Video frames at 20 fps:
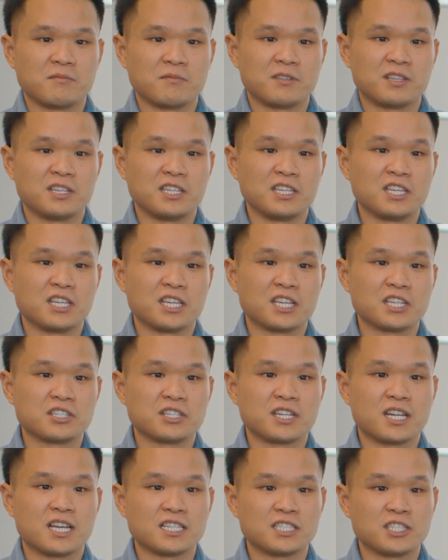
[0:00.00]
The
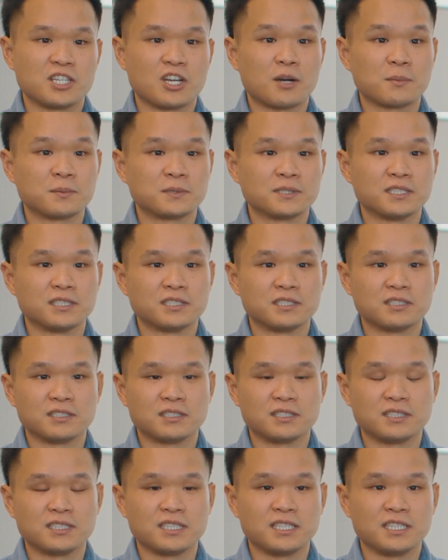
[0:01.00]
kitchen has the option to
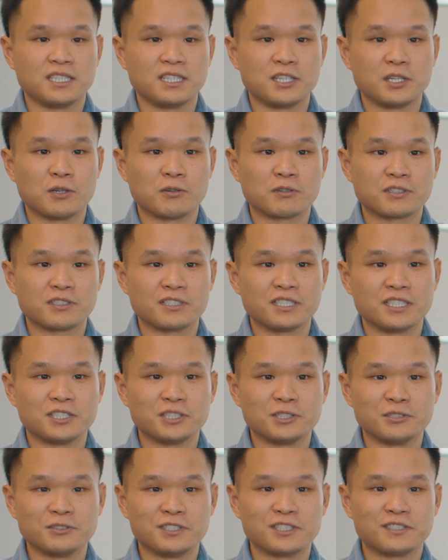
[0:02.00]
see the order in
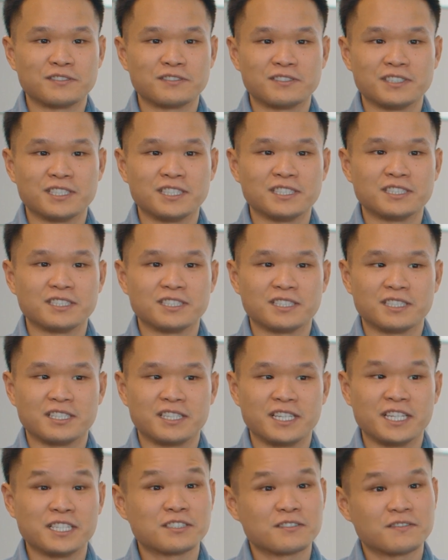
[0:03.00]
two different
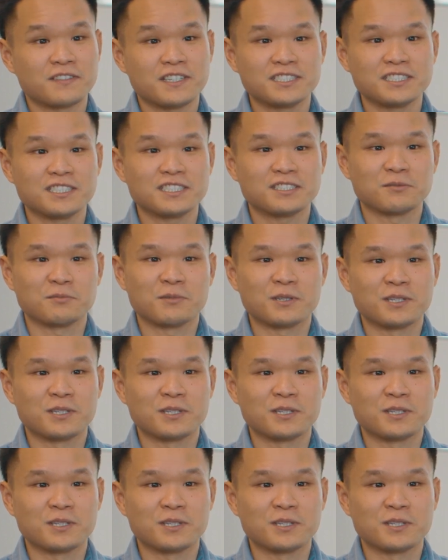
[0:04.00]
interfaces.